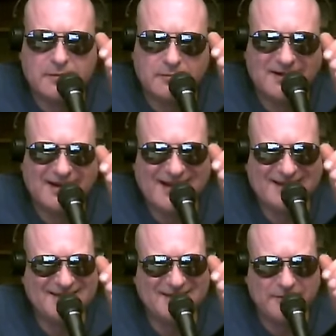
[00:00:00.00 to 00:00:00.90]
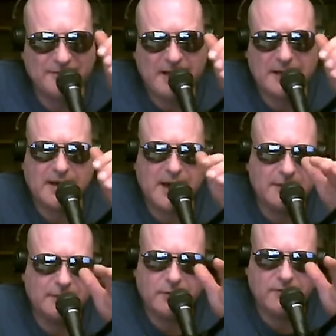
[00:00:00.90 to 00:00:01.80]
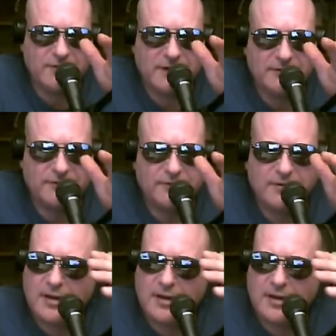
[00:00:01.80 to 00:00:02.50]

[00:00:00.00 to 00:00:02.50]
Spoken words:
related to that. I don't know if it is.